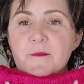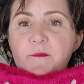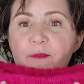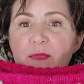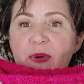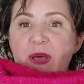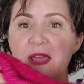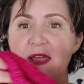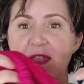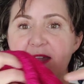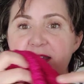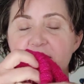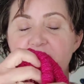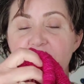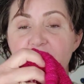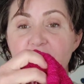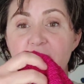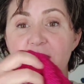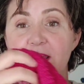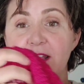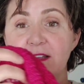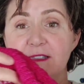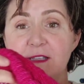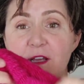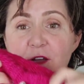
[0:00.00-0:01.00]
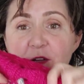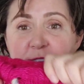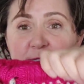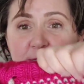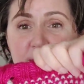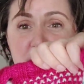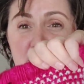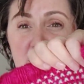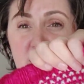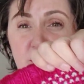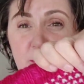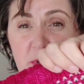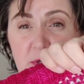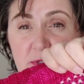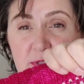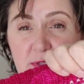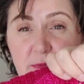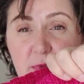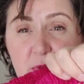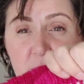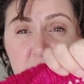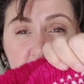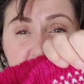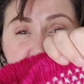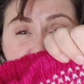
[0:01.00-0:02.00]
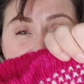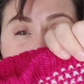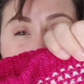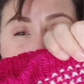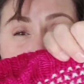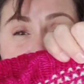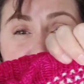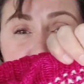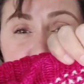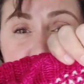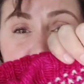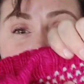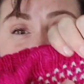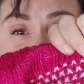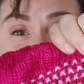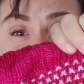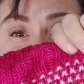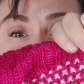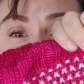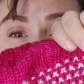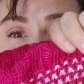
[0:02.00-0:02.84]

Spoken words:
but it's also supposed to be reversed. Like, this